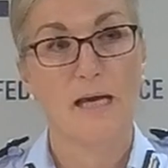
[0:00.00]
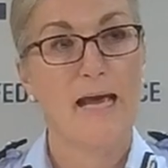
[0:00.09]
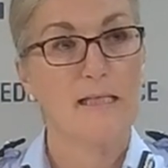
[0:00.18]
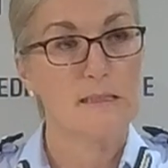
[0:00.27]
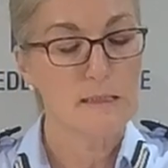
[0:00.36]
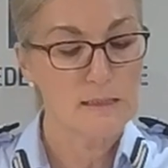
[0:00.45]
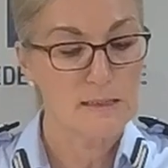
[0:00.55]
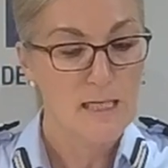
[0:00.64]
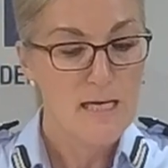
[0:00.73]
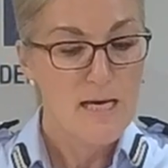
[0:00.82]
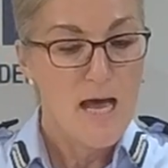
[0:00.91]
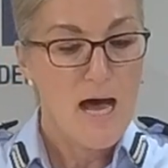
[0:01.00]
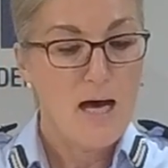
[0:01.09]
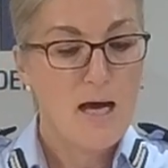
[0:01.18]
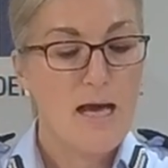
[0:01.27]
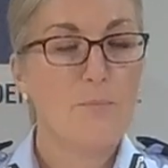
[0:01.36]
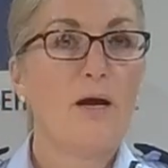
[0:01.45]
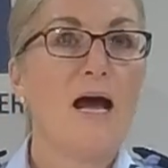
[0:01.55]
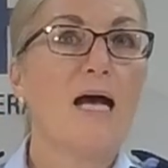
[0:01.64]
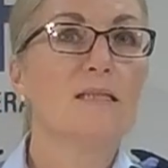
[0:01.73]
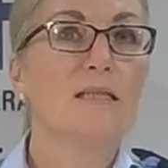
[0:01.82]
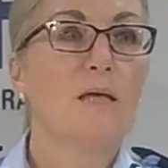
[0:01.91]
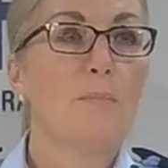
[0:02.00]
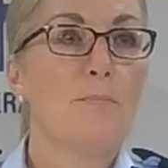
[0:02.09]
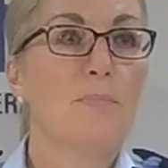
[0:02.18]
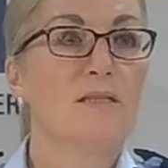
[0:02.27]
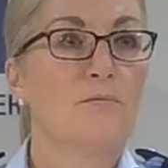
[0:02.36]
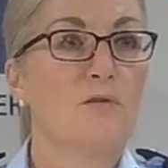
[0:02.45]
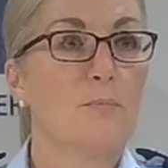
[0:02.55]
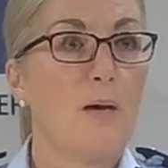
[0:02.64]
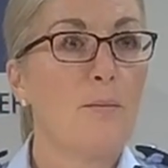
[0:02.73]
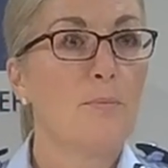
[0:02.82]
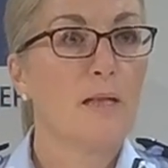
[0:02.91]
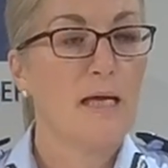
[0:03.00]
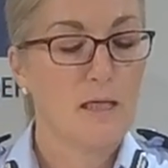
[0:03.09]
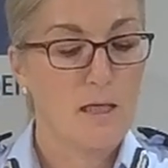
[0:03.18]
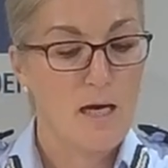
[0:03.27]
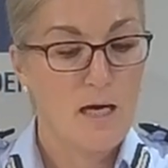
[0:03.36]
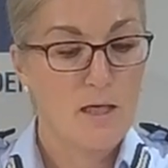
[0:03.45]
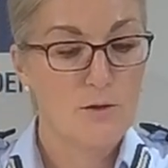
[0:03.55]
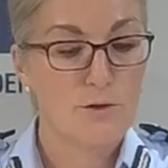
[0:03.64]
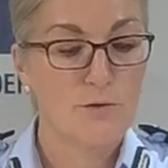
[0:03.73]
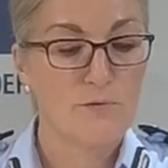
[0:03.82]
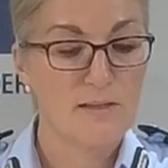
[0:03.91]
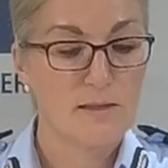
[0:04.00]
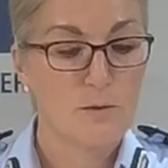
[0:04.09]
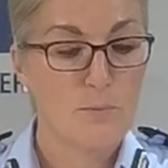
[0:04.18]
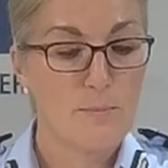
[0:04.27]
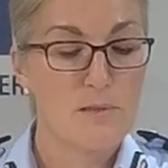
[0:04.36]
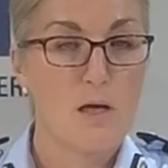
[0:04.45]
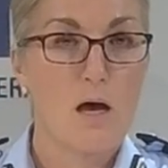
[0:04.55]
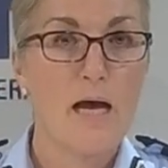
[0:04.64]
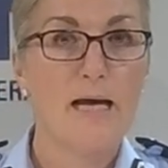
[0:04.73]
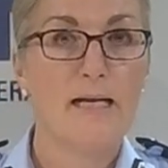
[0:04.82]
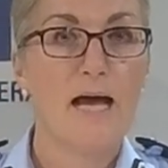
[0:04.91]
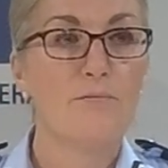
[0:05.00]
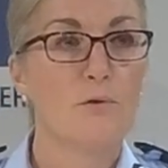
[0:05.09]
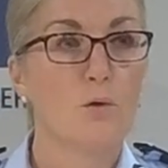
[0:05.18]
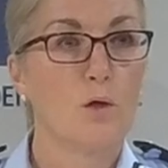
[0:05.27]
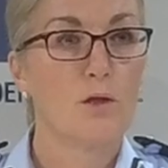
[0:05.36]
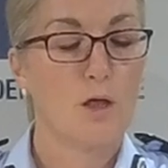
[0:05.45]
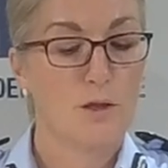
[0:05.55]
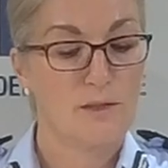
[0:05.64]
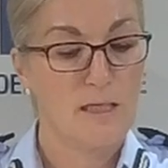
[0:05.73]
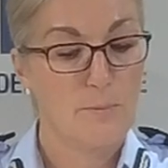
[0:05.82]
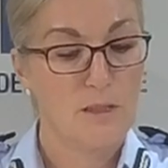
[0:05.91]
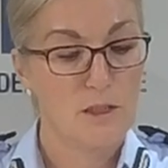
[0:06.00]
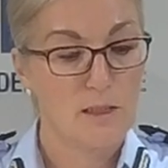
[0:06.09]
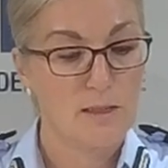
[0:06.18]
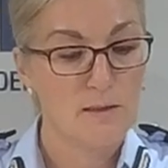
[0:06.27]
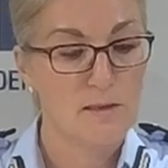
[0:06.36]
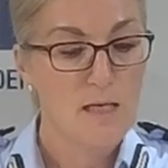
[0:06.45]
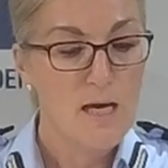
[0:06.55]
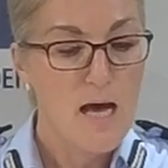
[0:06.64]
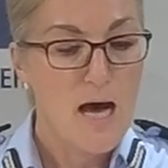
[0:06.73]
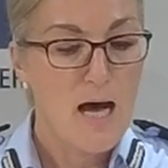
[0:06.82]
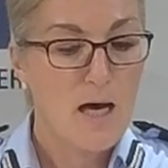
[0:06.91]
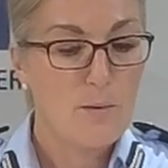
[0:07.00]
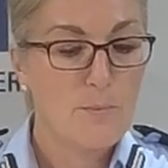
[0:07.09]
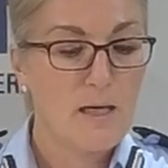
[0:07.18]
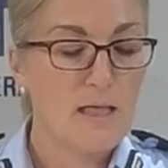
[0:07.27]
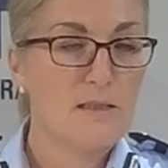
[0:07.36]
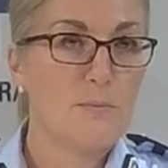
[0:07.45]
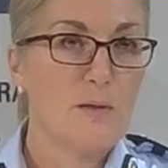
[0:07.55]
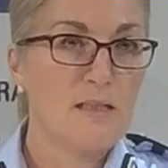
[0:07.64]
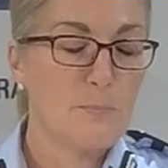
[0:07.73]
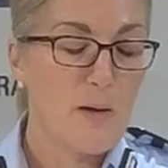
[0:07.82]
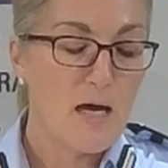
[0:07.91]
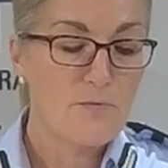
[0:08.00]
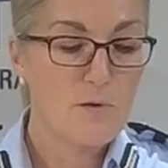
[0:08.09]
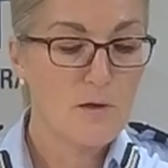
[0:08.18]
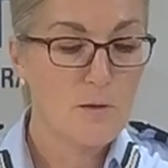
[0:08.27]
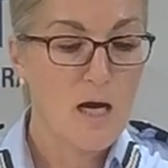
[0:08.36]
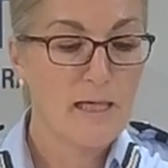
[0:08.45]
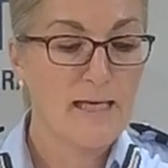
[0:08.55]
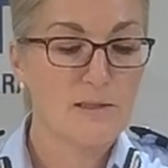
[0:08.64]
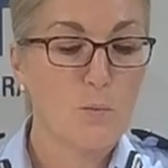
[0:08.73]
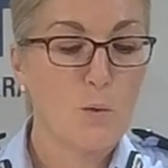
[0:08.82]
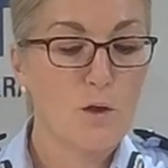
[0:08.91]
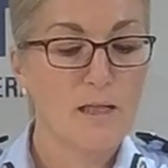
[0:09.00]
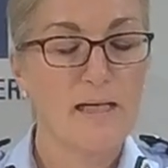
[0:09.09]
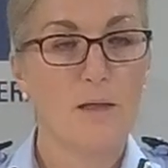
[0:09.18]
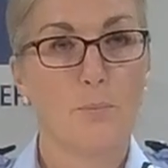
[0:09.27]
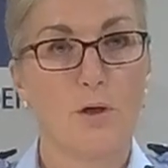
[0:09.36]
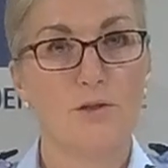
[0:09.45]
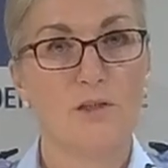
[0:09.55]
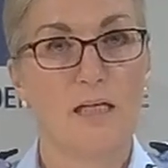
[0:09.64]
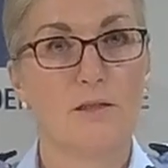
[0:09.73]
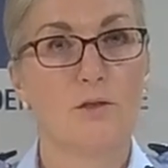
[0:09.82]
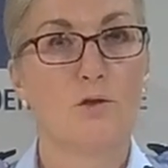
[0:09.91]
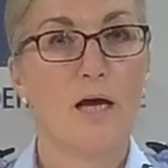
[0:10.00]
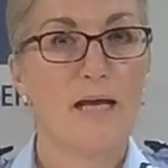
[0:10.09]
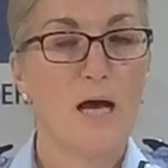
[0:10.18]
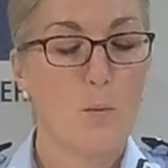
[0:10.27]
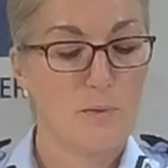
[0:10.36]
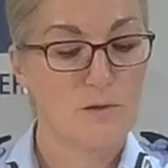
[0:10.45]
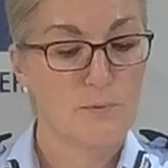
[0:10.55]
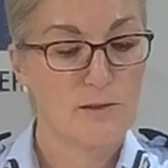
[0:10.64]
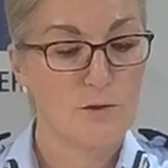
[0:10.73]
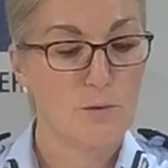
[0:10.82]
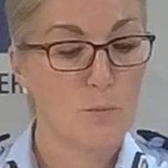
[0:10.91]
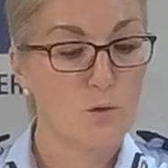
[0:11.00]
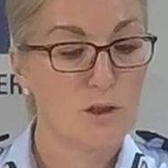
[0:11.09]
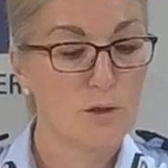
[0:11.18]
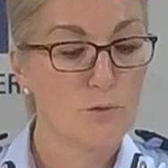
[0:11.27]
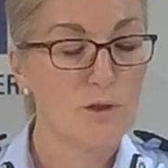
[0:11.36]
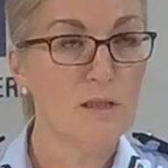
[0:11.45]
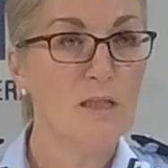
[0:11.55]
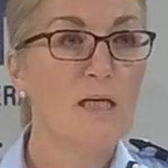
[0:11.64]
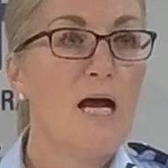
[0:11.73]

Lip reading: cases. And we're asking members of the public to visit the website and have a look at those images. It's part of a world-leading project to try to help us rescue more children.